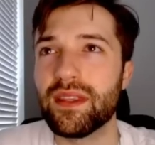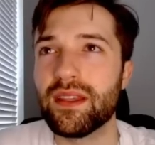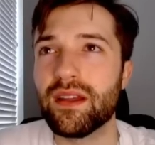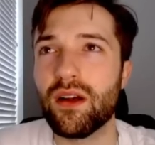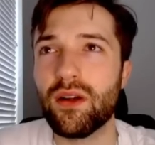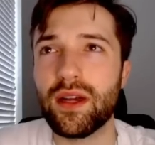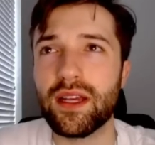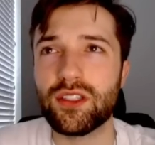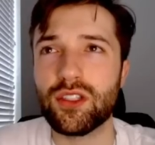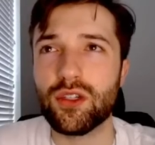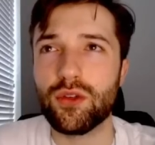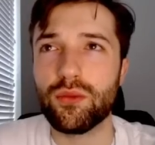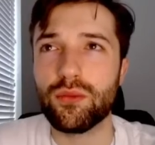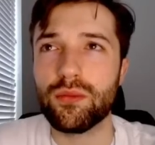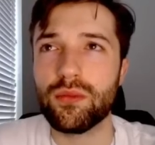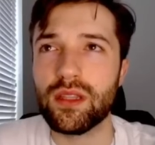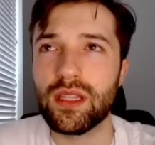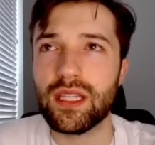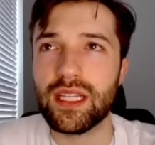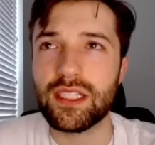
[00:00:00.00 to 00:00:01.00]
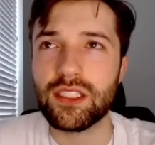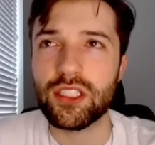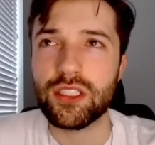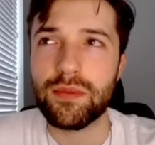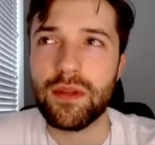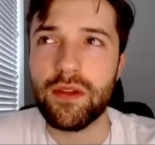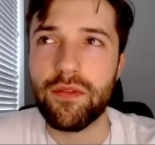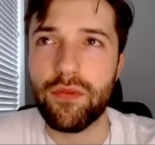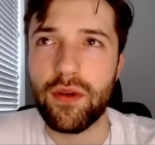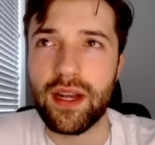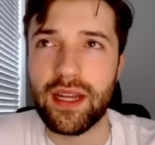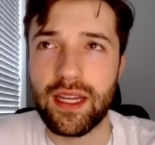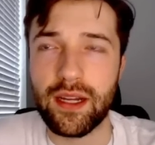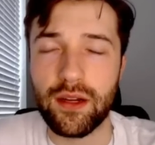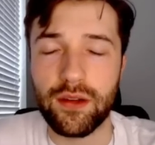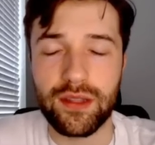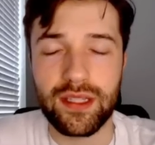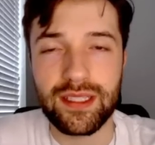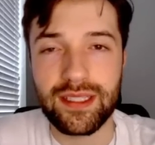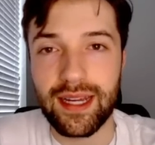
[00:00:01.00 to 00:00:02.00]
Okay, so let's just be frank
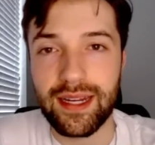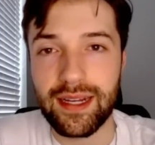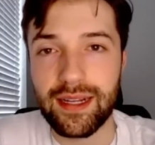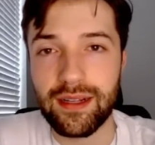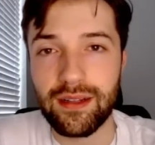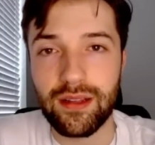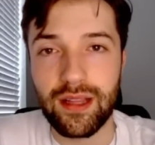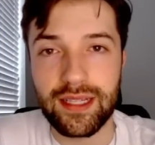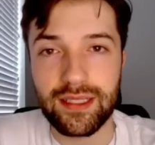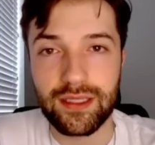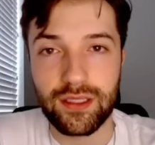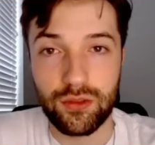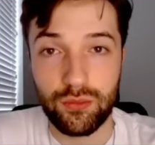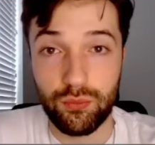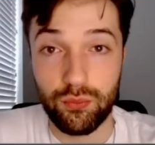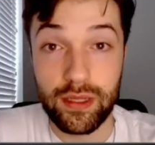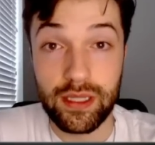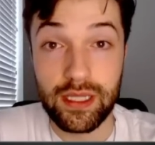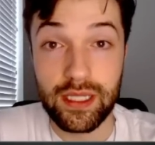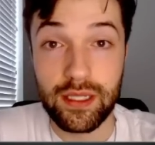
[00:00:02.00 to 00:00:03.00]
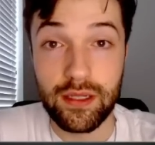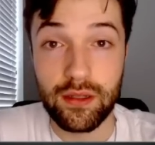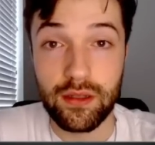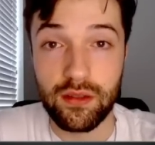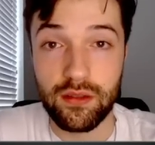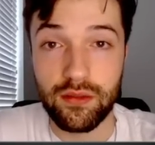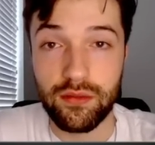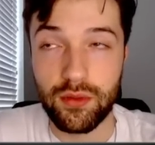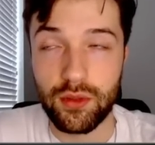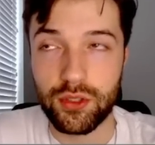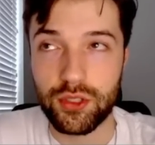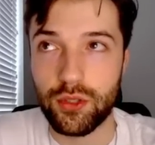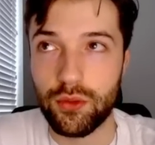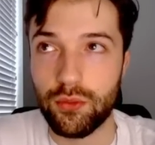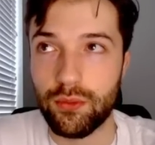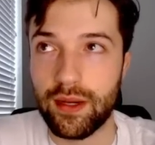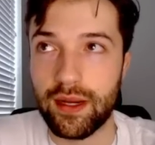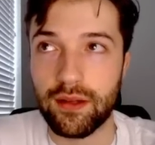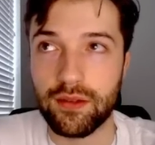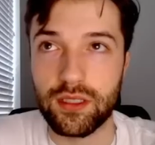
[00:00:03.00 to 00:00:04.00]
here. This tight end class is really good in the first
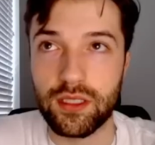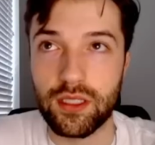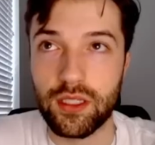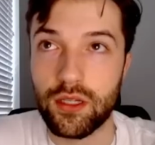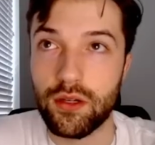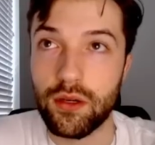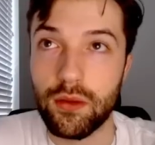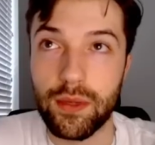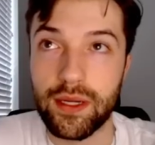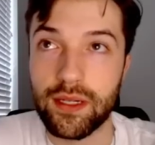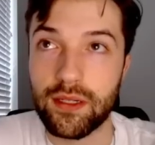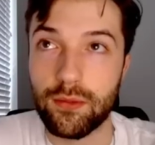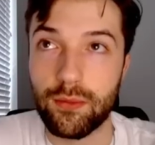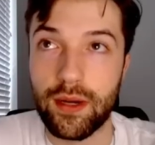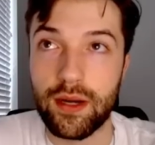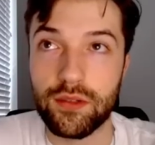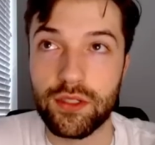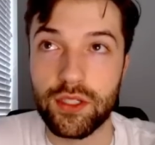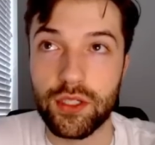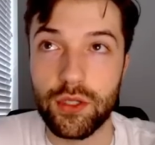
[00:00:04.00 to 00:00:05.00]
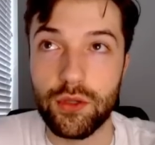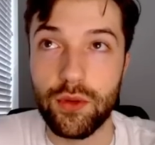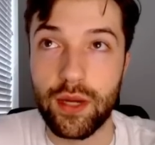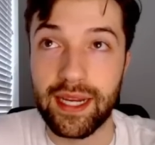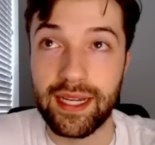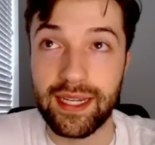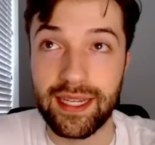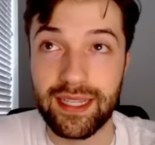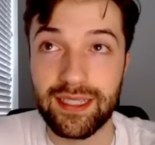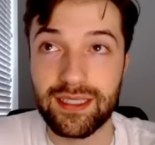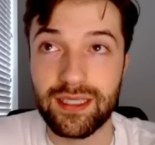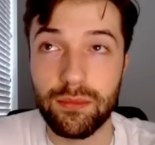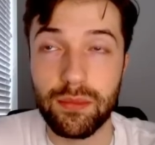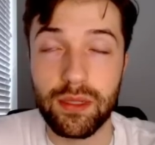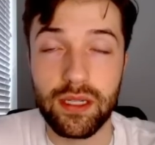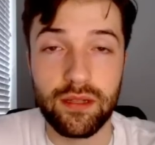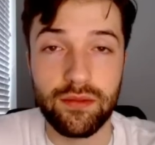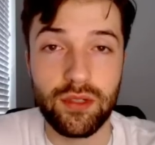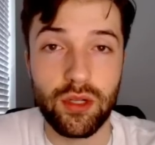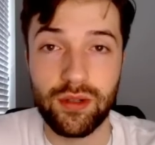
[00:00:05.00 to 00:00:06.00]
two rounds. You can wait till round two and get
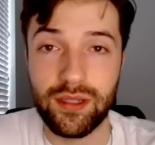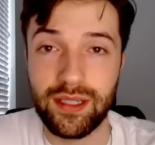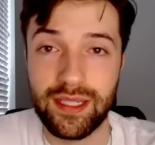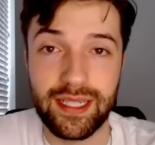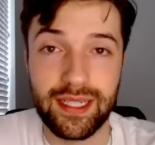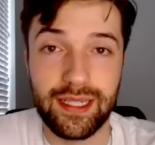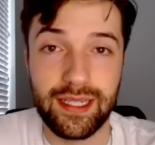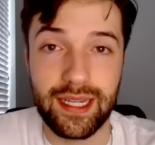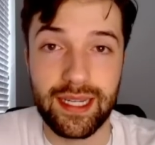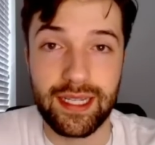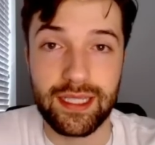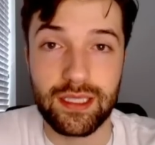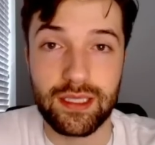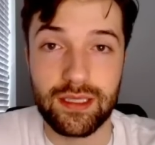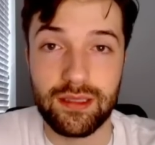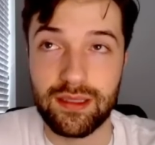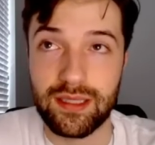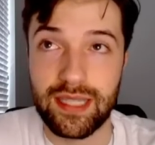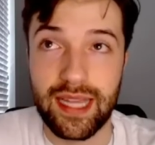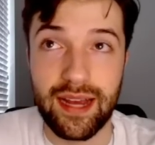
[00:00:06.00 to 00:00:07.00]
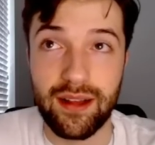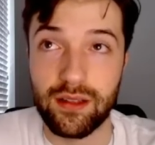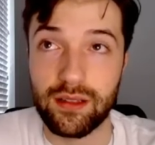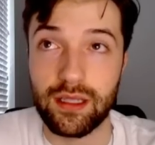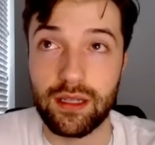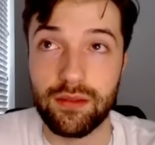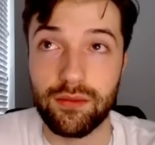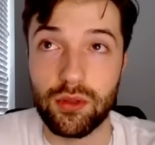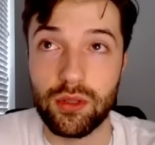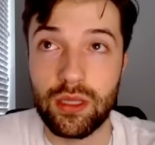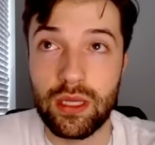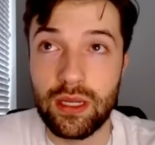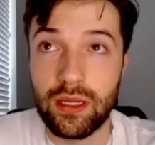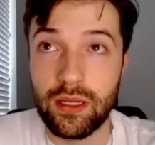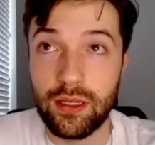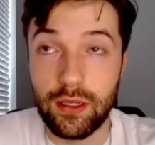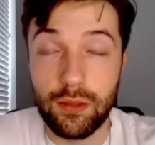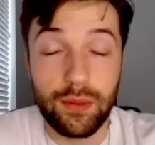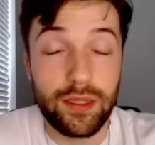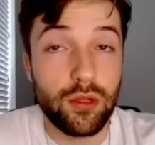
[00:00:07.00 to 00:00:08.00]
somebody of Dalton Kincaid's talent level.
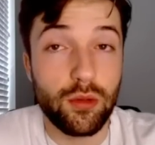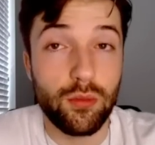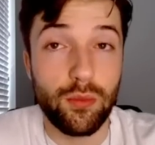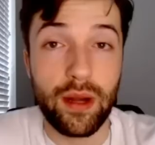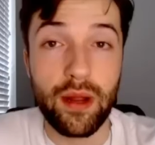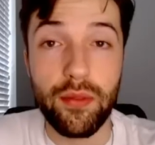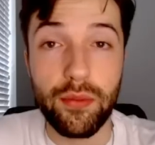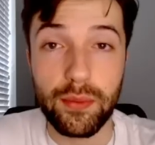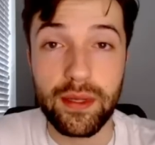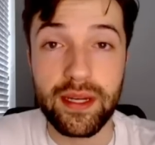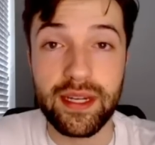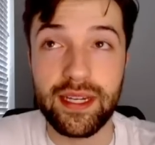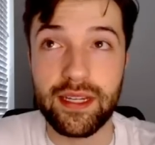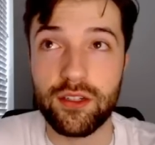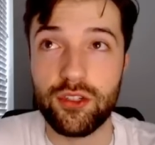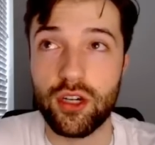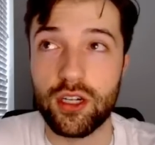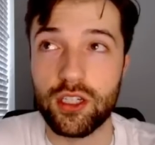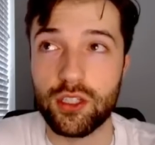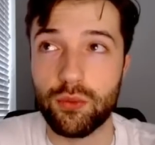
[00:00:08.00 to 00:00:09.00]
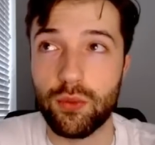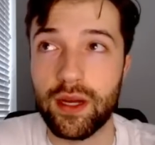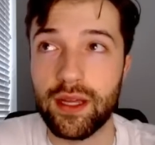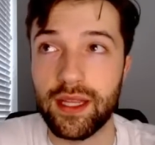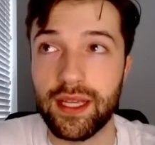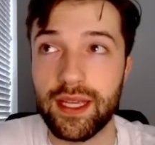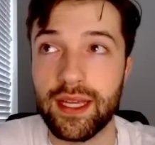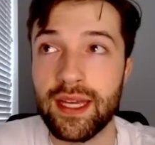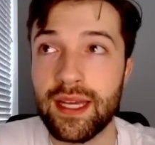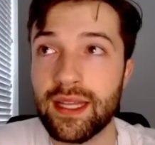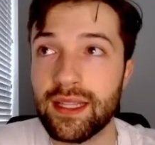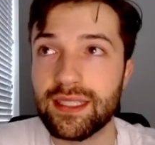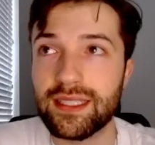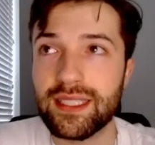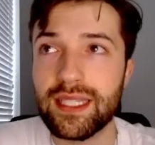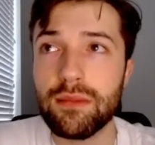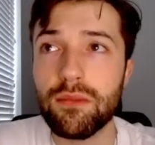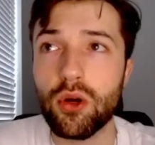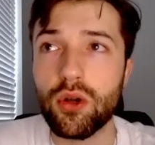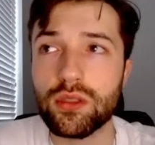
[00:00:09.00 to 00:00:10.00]
You can wait till round three and get Josh Whyle. This
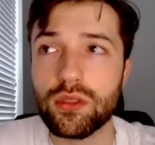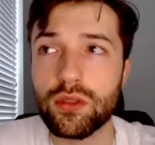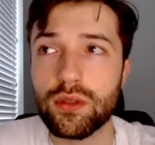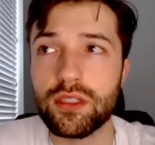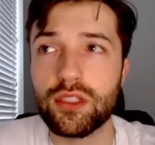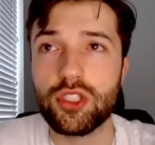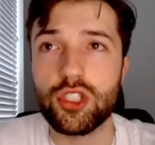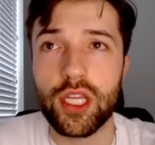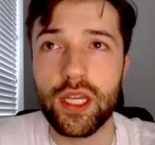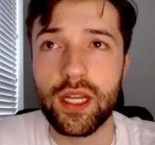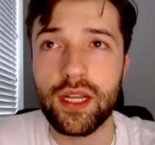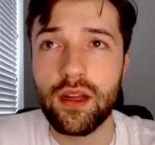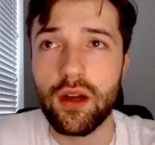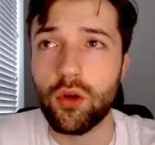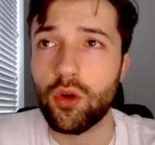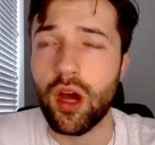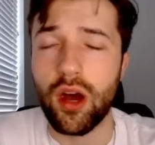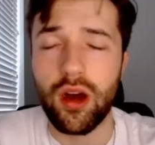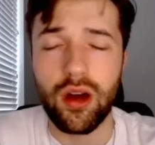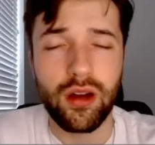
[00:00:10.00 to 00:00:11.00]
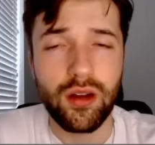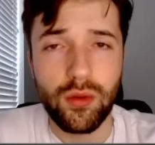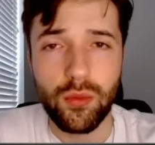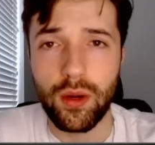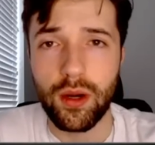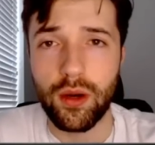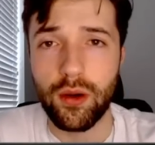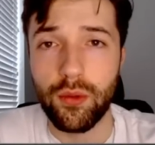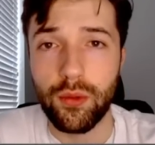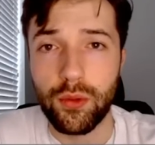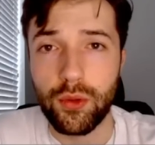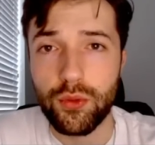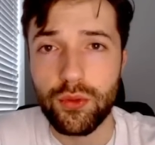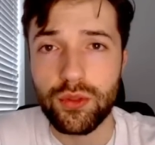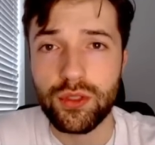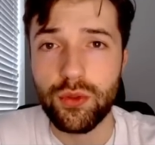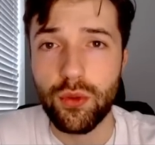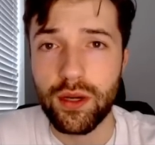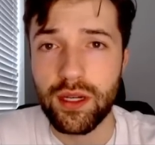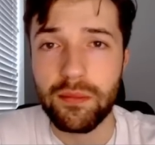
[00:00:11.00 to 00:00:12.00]
team also has Chig Okonkwo,
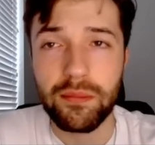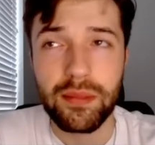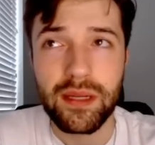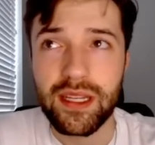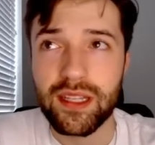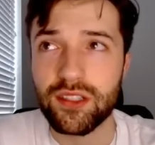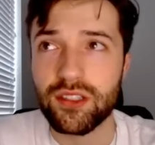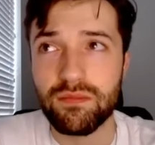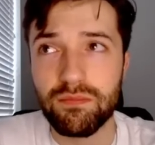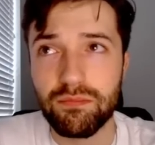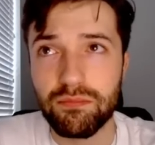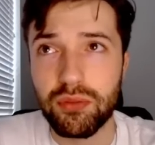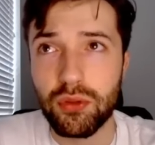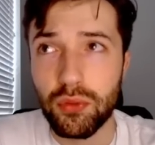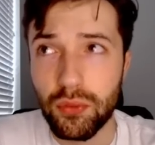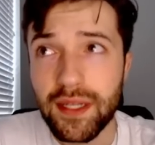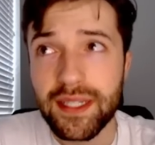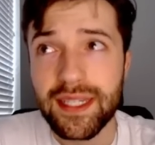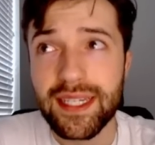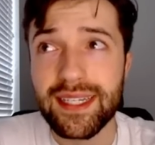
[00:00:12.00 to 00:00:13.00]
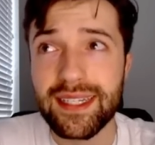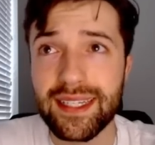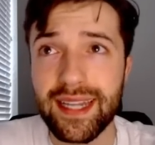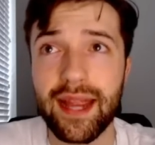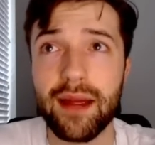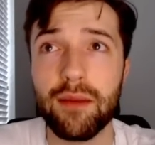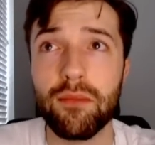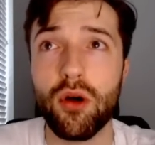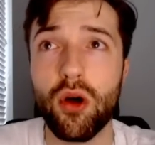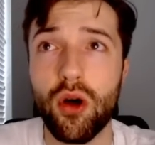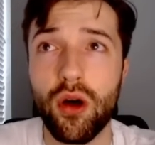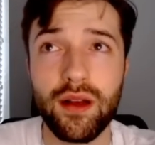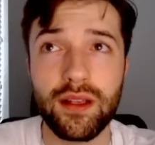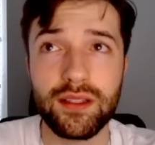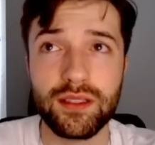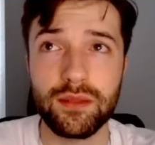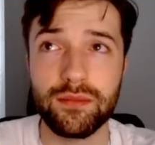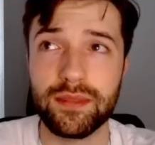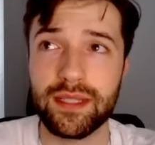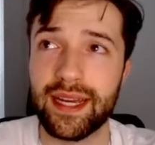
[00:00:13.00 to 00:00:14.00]
who's going to be a pretty damn
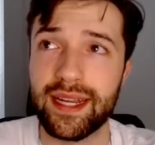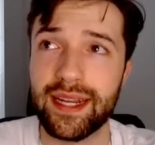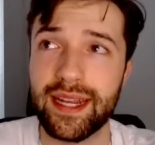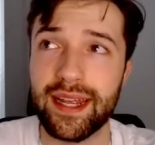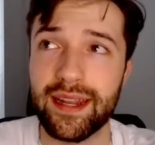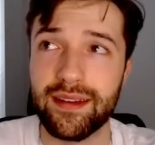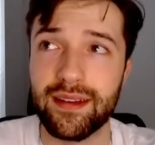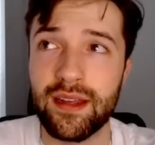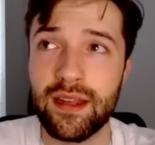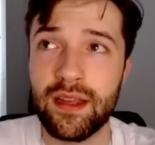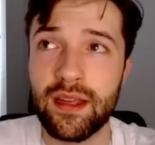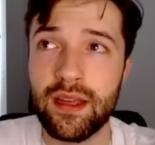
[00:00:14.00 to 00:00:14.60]
awesome tight end.